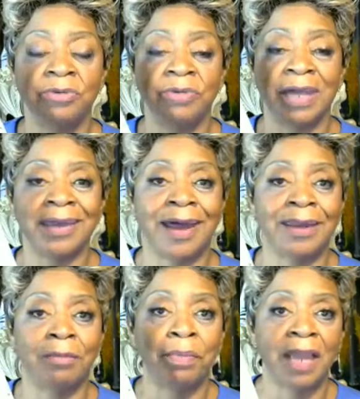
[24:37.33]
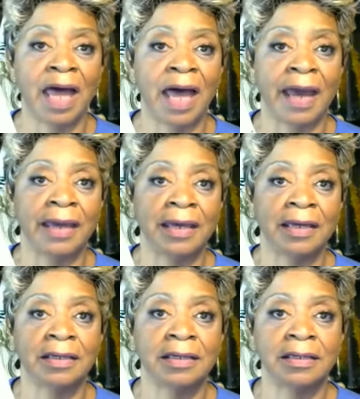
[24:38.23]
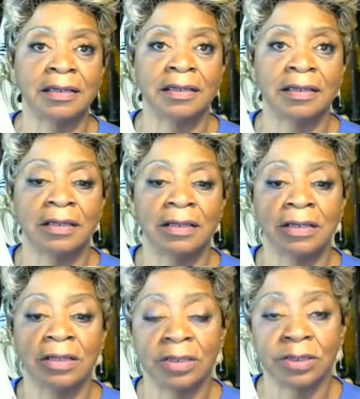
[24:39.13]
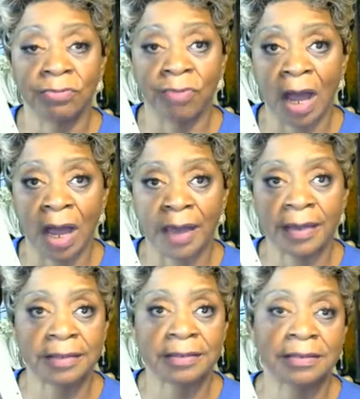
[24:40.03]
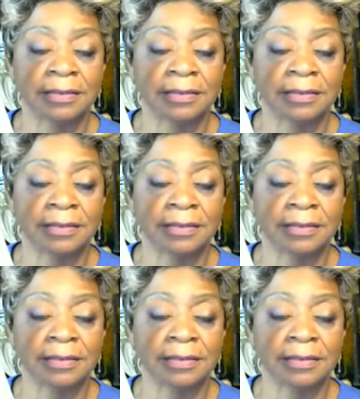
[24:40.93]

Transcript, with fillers: And you cannot apply the rod